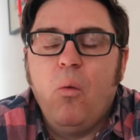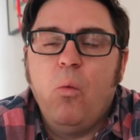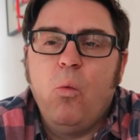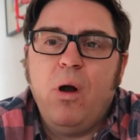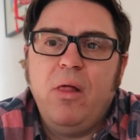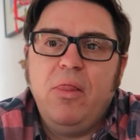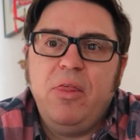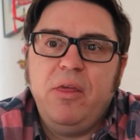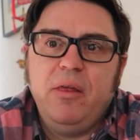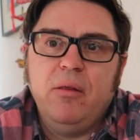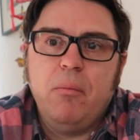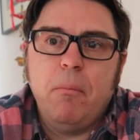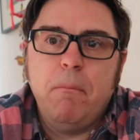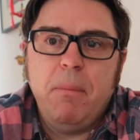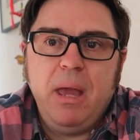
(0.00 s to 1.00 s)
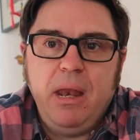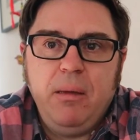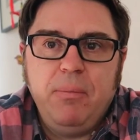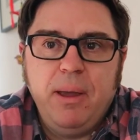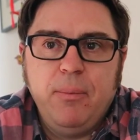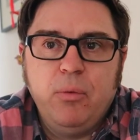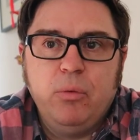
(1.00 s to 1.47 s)
One thing that
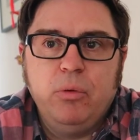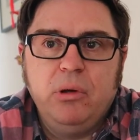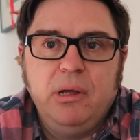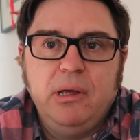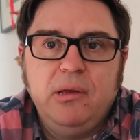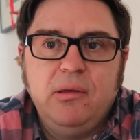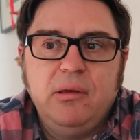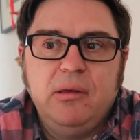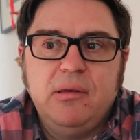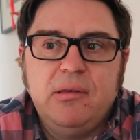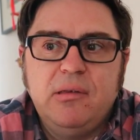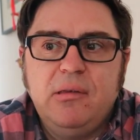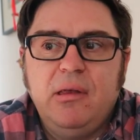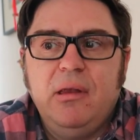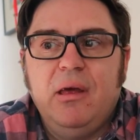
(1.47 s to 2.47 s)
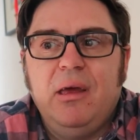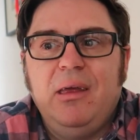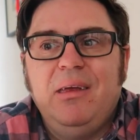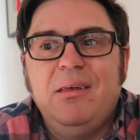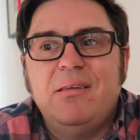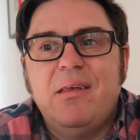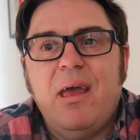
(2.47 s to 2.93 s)
many people will need to
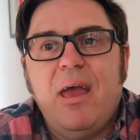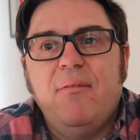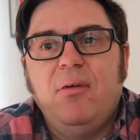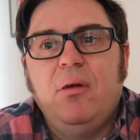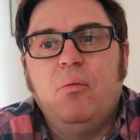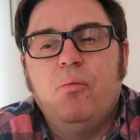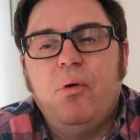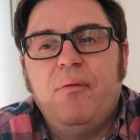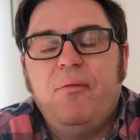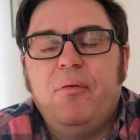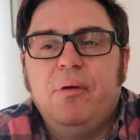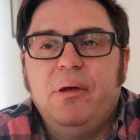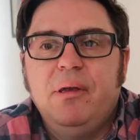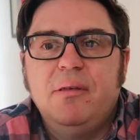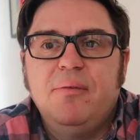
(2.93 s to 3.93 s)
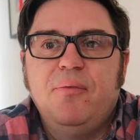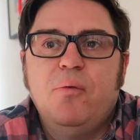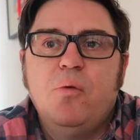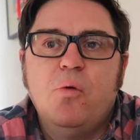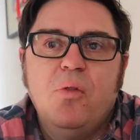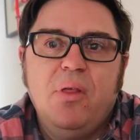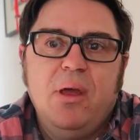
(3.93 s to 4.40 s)
consider is having referees
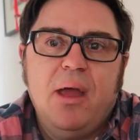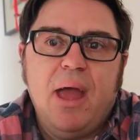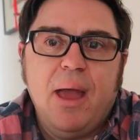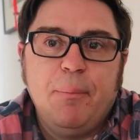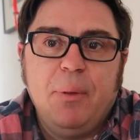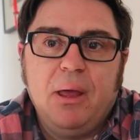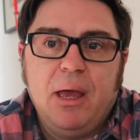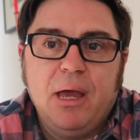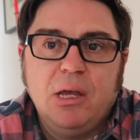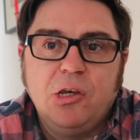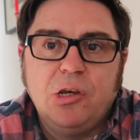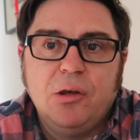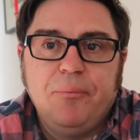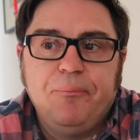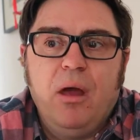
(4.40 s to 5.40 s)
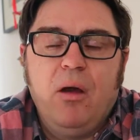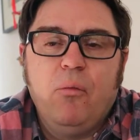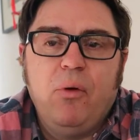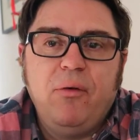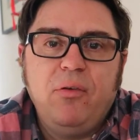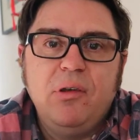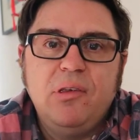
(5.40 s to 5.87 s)
for their application.
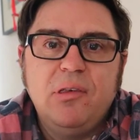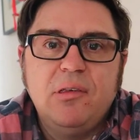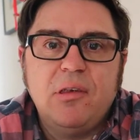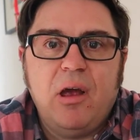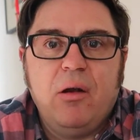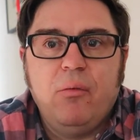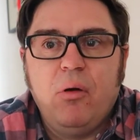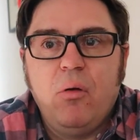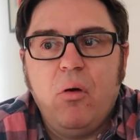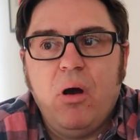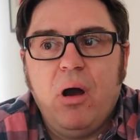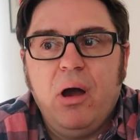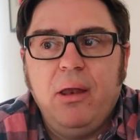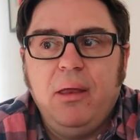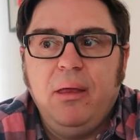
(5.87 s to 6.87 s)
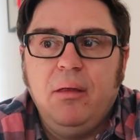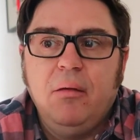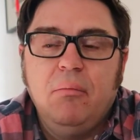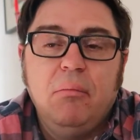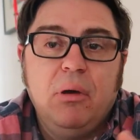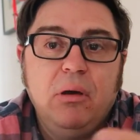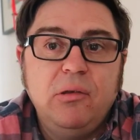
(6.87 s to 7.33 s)
References are required
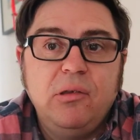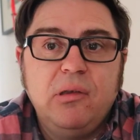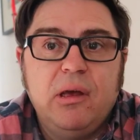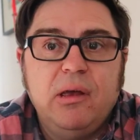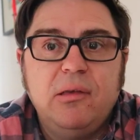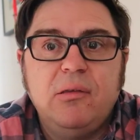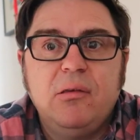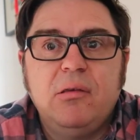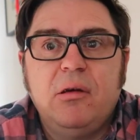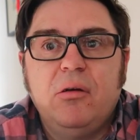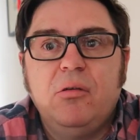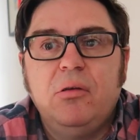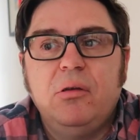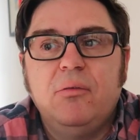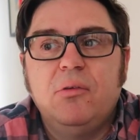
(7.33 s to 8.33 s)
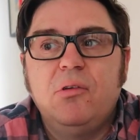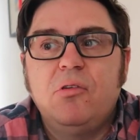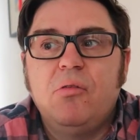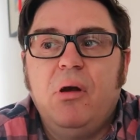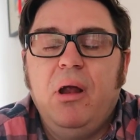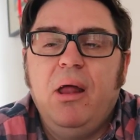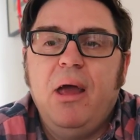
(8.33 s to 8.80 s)
in most states and territories of
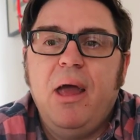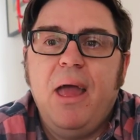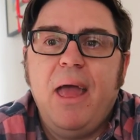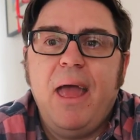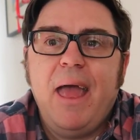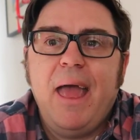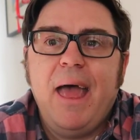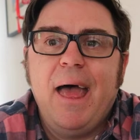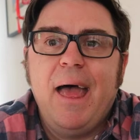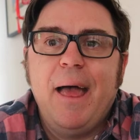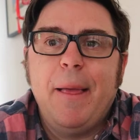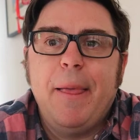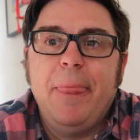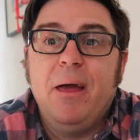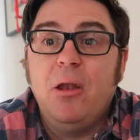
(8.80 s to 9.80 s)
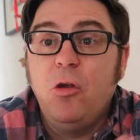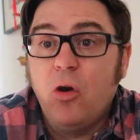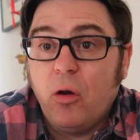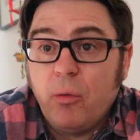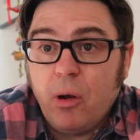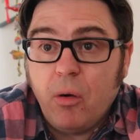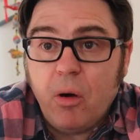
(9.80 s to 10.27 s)
Australia. They're
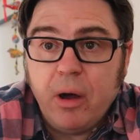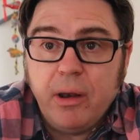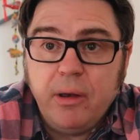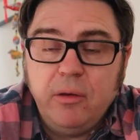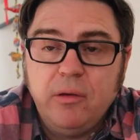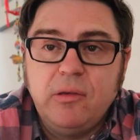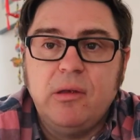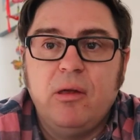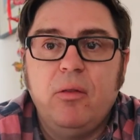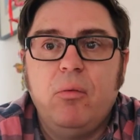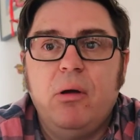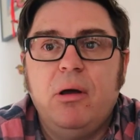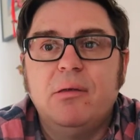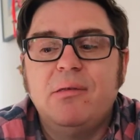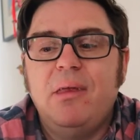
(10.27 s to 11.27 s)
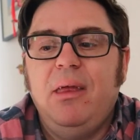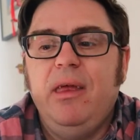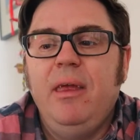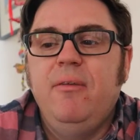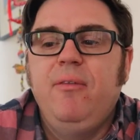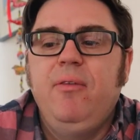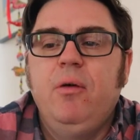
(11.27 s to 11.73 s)
not required in New South Wales
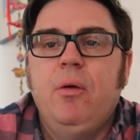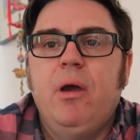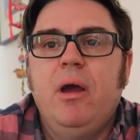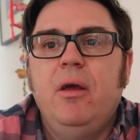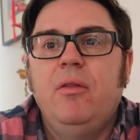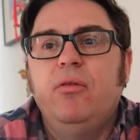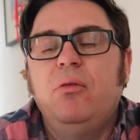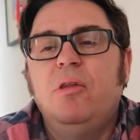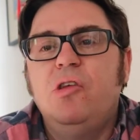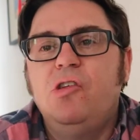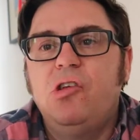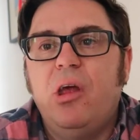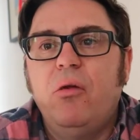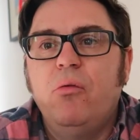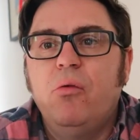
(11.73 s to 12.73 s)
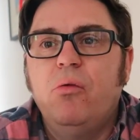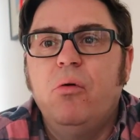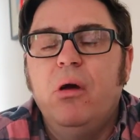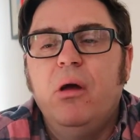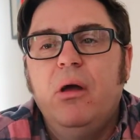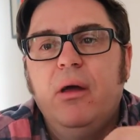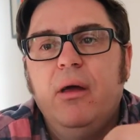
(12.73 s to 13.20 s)
if you're going through the general